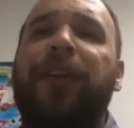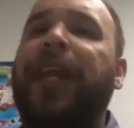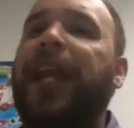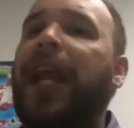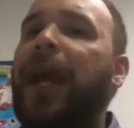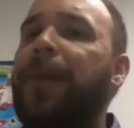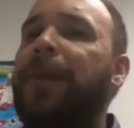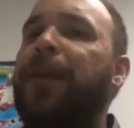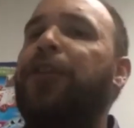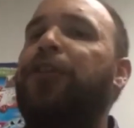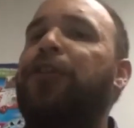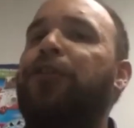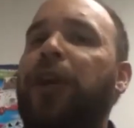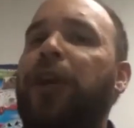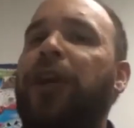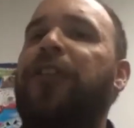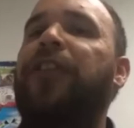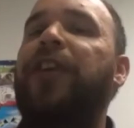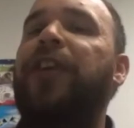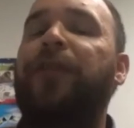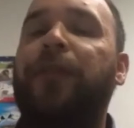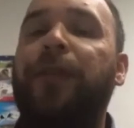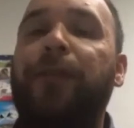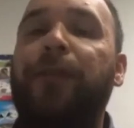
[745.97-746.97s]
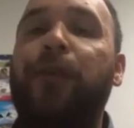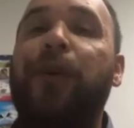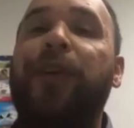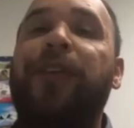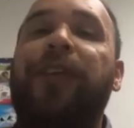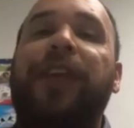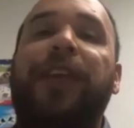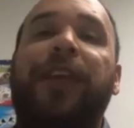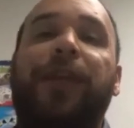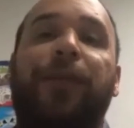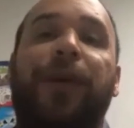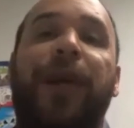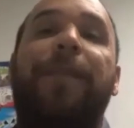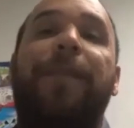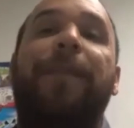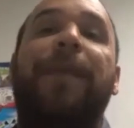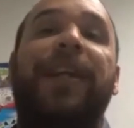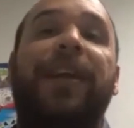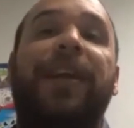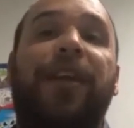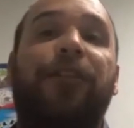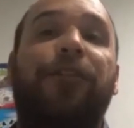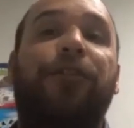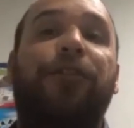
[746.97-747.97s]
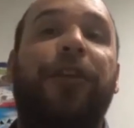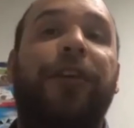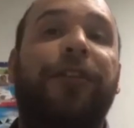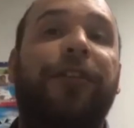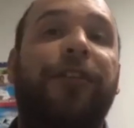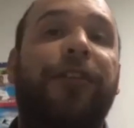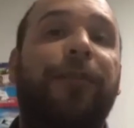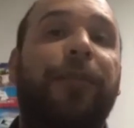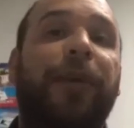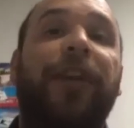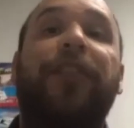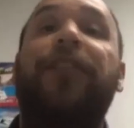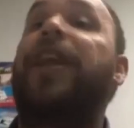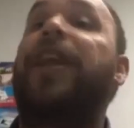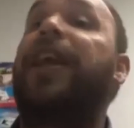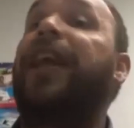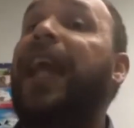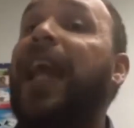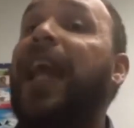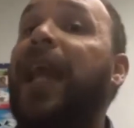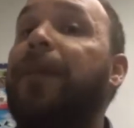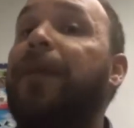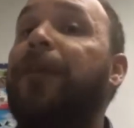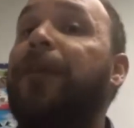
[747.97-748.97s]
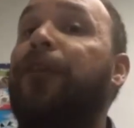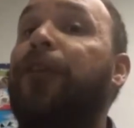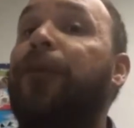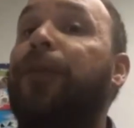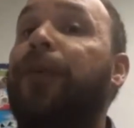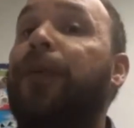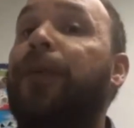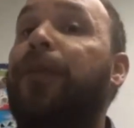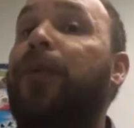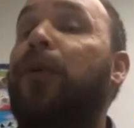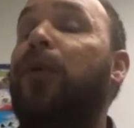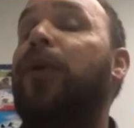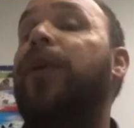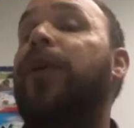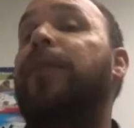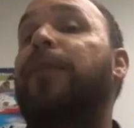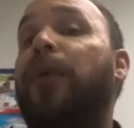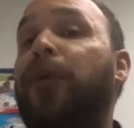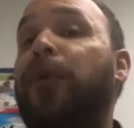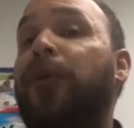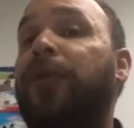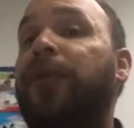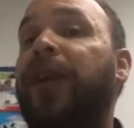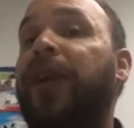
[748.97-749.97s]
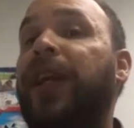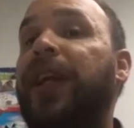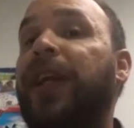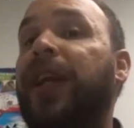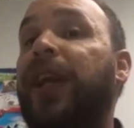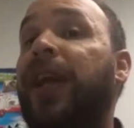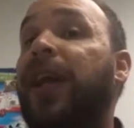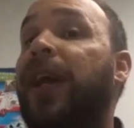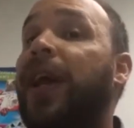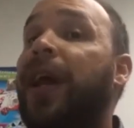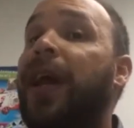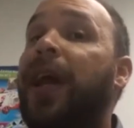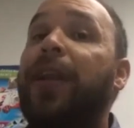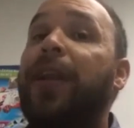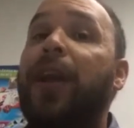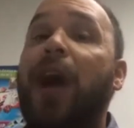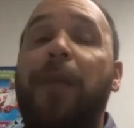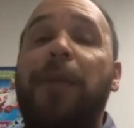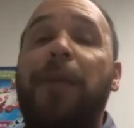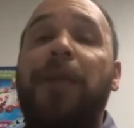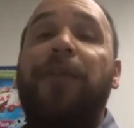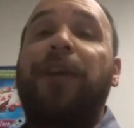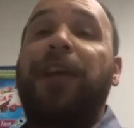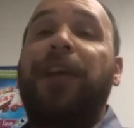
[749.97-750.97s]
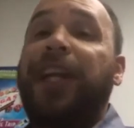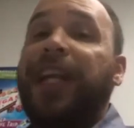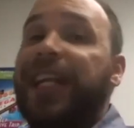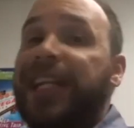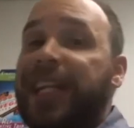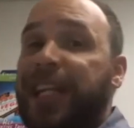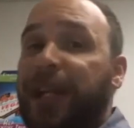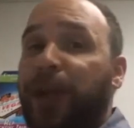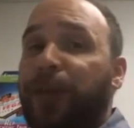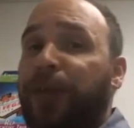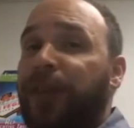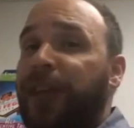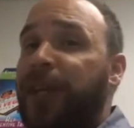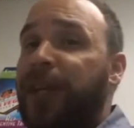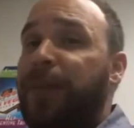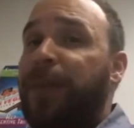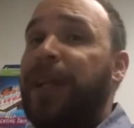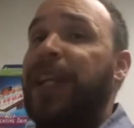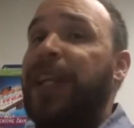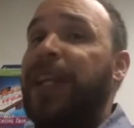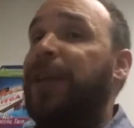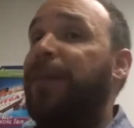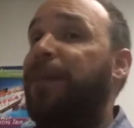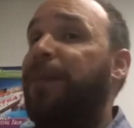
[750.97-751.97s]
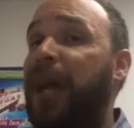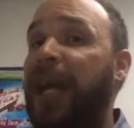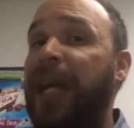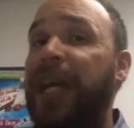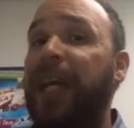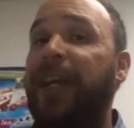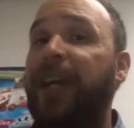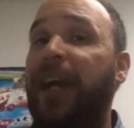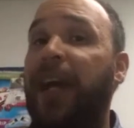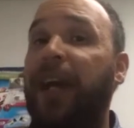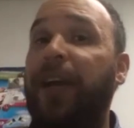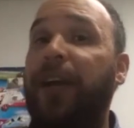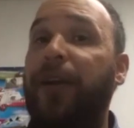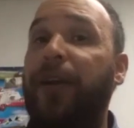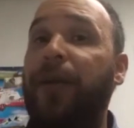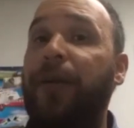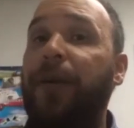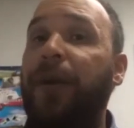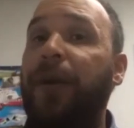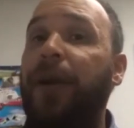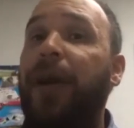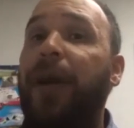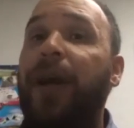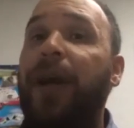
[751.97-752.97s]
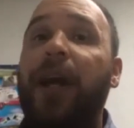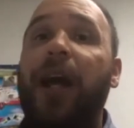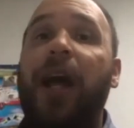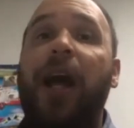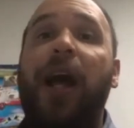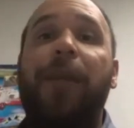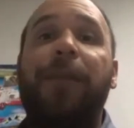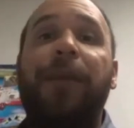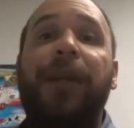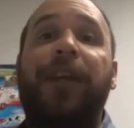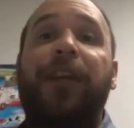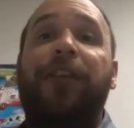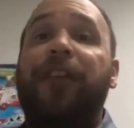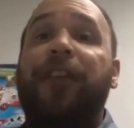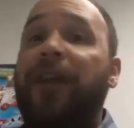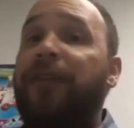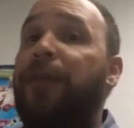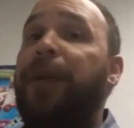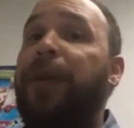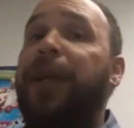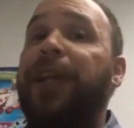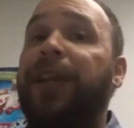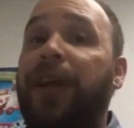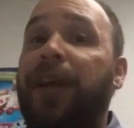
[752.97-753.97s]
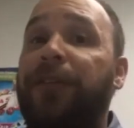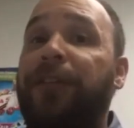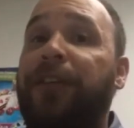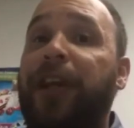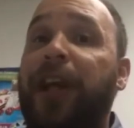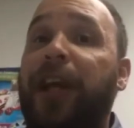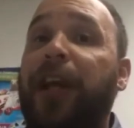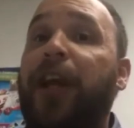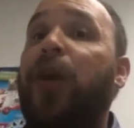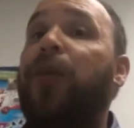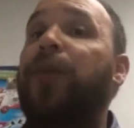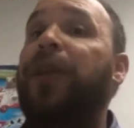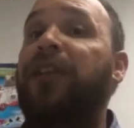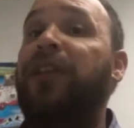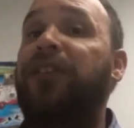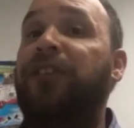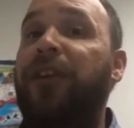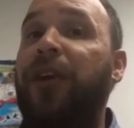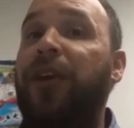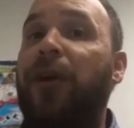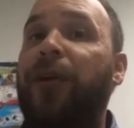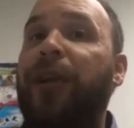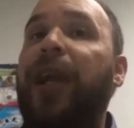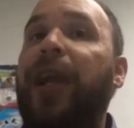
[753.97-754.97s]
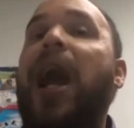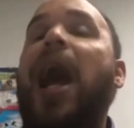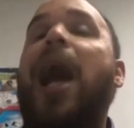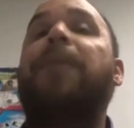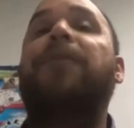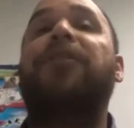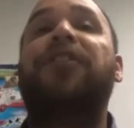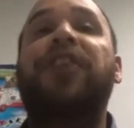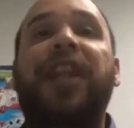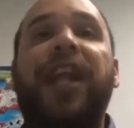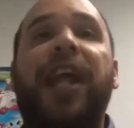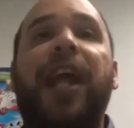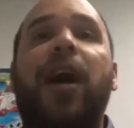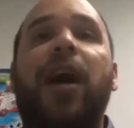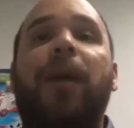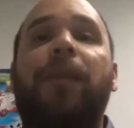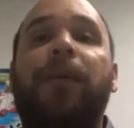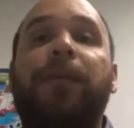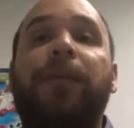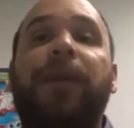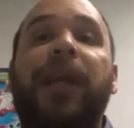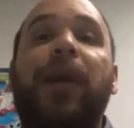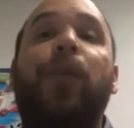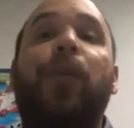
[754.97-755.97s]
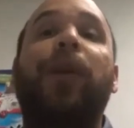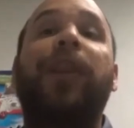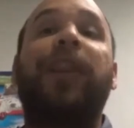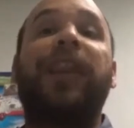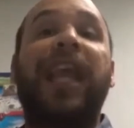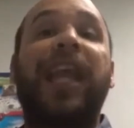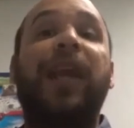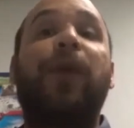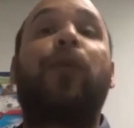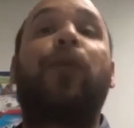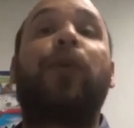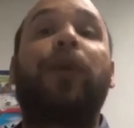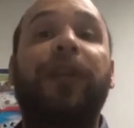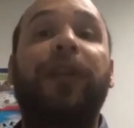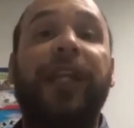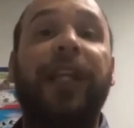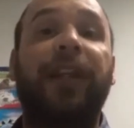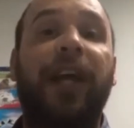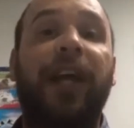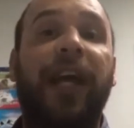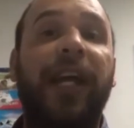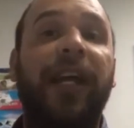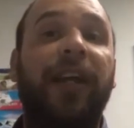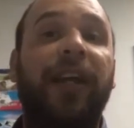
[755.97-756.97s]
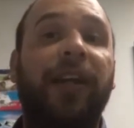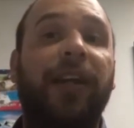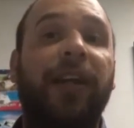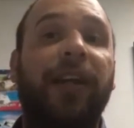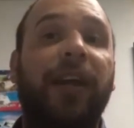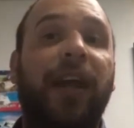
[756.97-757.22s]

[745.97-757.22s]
Like I'm going to stress different points that the rep may not have stressed as much. So that can be super important and motivating. Now, I'm never going to guilt anybody into buying Cutco because everybody loves Cutco and they should own it. I'm just going to help them get what they really like.